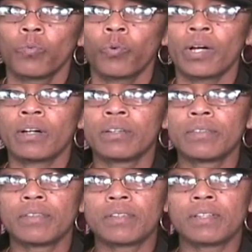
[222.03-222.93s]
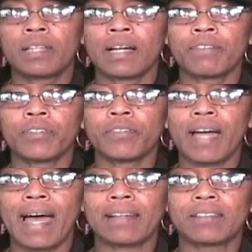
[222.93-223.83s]
Well, the level of
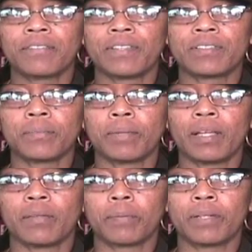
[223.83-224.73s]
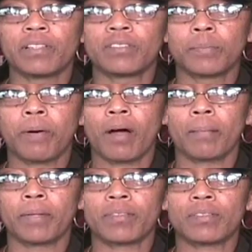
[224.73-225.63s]
activism in police
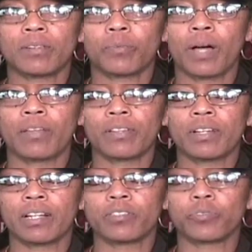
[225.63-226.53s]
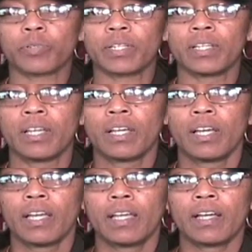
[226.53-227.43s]
departments around the country,
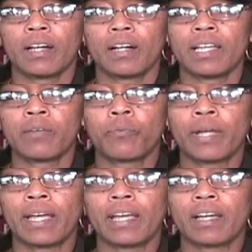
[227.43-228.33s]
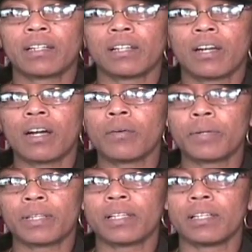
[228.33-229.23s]
it ran
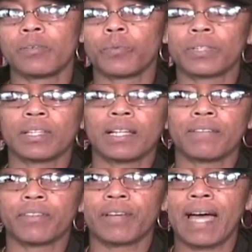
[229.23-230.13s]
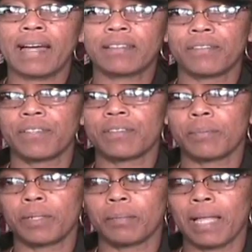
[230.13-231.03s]
concurrently with the level of
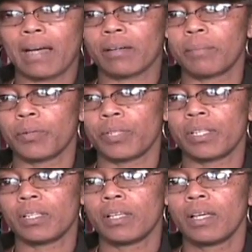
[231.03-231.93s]
activism in the black community.